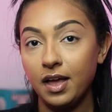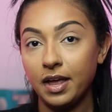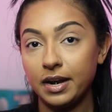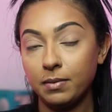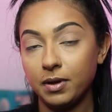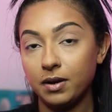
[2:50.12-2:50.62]

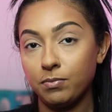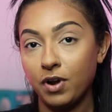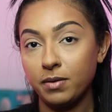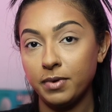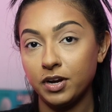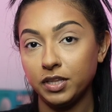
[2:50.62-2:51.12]
and I'm going to
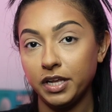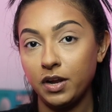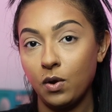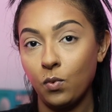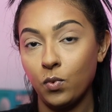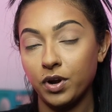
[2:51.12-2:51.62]
primarily
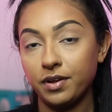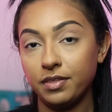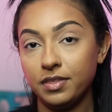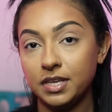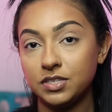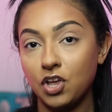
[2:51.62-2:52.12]
work
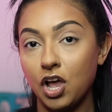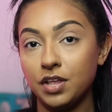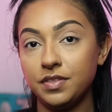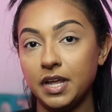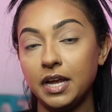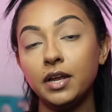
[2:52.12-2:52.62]
this on
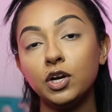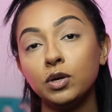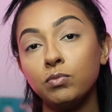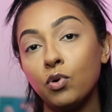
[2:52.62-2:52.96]
the inner